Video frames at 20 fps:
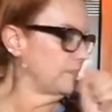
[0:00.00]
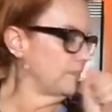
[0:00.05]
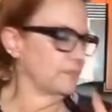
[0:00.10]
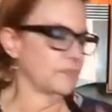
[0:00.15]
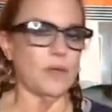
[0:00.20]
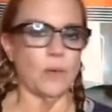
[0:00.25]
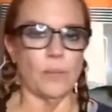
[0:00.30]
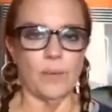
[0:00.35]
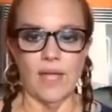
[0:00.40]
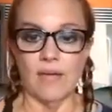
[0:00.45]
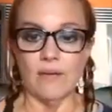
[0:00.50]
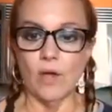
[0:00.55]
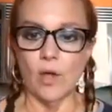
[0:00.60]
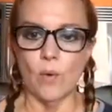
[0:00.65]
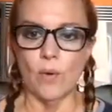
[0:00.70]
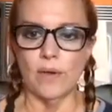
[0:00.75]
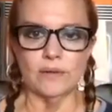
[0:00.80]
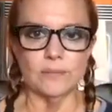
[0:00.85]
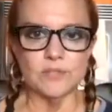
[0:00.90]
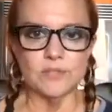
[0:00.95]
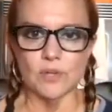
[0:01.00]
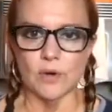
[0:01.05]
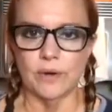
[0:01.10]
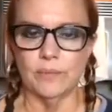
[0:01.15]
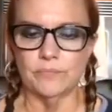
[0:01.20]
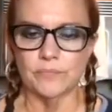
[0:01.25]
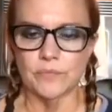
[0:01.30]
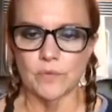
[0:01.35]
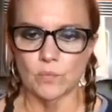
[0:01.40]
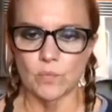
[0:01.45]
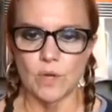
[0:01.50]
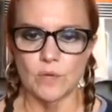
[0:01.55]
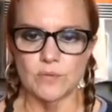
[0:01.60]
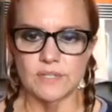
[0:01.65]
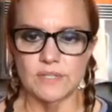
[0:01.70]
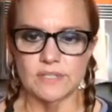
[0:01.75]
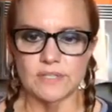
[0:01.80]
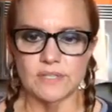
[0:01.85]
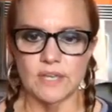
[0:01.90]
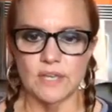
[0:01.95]
that we have. Oh, and I'm sorry,
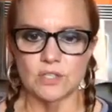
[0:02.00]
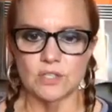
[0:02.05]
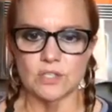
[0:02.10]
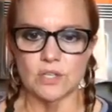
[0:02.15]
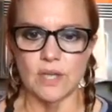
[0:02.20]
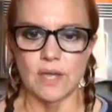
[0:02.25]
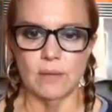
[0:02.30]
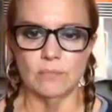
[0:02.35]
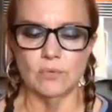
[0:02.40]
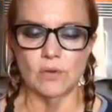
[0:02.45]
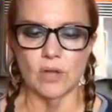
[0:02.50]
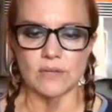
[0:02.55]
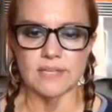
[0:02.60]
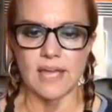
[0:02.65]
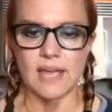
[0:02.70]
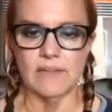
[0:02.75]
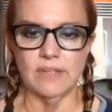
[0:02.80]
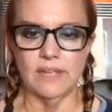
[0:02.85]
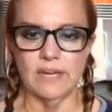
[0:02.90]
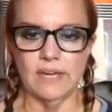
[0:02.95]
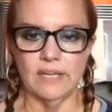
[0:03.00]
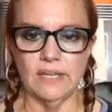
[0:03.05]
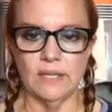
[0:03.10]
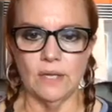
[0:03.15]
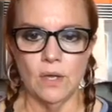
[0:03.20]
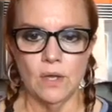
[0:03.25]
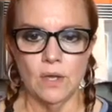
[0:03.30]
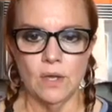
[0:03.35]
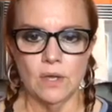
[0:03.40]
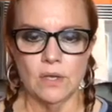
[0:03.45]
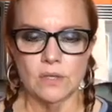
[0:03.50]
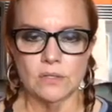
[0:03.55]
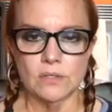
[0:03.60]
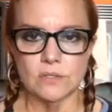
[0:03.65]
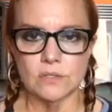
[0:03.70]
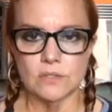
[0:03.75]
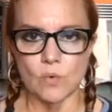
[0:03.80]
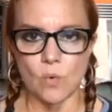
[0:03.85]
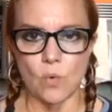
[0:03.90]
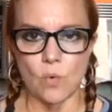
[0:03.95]
Rosie says um, not to have any
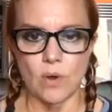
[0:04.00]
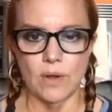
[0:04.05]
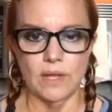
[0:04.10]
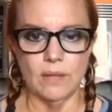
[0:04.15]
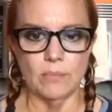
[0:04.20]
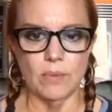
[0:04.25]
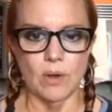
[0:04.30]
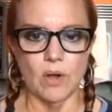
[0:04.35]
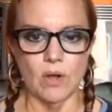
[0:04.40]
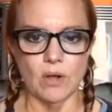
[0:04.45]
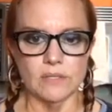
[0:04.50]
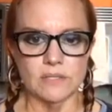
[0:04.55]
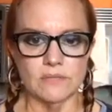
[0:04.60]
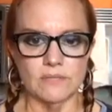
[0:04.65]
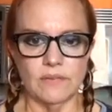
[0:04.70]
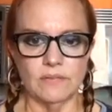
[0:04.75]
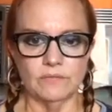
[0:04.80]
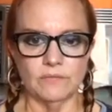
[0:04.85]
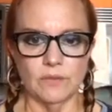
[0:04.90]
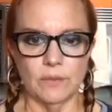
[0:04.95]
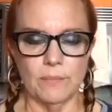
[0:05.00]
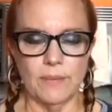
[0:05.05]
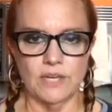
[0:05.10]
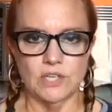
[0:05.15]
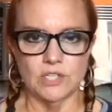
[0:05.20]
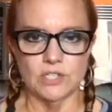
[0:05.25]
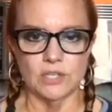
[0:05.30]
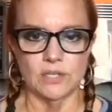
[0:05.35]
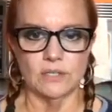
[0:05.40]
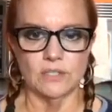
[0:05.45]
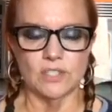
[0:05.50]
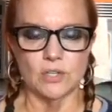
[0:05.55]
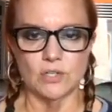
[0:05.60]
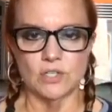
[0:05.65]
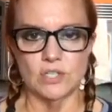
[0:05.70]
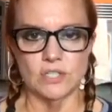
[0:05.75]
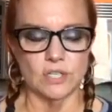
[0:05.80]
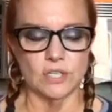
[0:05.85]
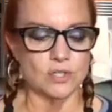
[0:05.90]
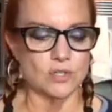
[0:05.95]
soy because of inflammation,
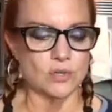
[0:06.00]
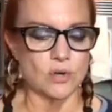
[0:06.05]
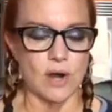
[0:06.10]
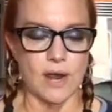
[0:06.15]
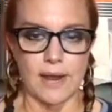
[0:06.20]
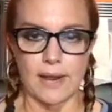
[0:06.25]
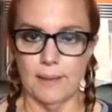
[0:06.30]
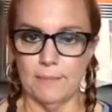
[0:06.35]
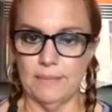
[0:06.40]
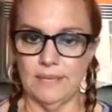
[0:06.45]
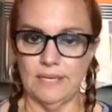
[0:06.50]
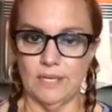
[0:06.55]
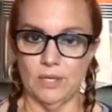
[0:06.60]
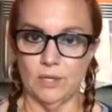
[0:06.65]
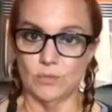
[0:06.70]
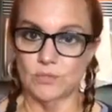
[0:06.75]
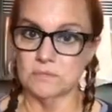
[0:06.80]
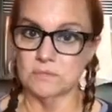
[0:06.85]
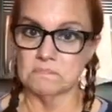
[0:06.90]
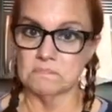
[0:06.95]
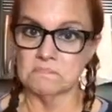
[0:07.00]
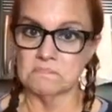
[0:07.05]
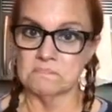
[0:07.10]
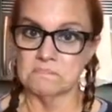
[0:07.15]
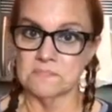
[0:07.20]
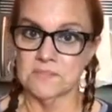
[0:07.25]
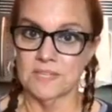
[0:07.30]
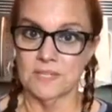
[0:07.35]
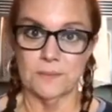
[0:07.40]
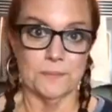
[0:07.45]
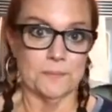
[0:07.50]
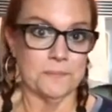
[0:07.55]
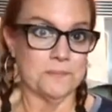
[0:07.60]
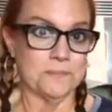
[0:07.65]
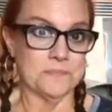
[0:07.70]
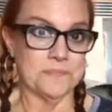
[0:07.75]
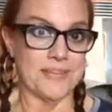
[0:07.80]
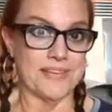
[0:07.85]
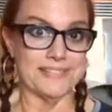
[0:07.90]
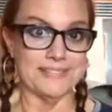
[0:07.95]
so she's going to try aminos.
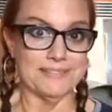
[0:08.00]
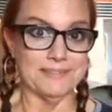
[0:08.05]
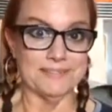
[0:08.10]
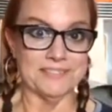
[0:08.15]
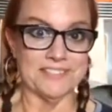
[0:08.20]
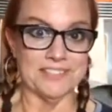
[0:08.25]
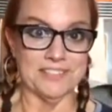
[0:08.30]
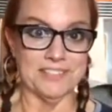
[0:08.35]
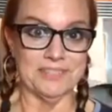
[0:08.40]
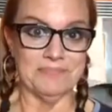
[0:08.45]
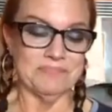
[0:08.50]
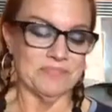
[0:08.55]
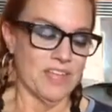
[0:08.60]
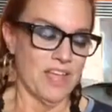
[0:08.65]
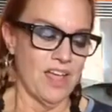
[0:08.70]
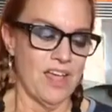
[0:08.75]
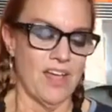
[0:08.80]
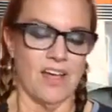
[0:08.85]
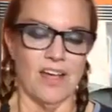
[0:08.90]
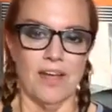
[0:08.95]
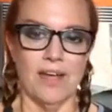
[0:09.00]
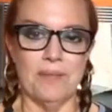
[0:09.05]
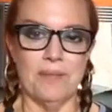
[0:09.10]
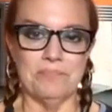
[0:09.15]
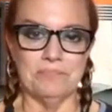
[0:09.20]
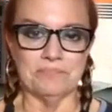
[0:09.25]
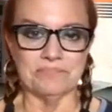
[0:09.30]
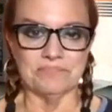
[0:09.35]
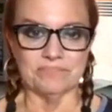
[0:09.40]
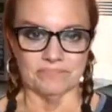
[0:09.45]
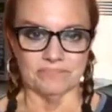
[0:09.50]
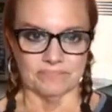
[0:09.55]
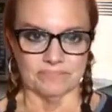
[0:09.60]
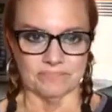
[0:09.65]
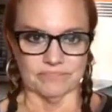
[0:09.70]
That sounds good. Um,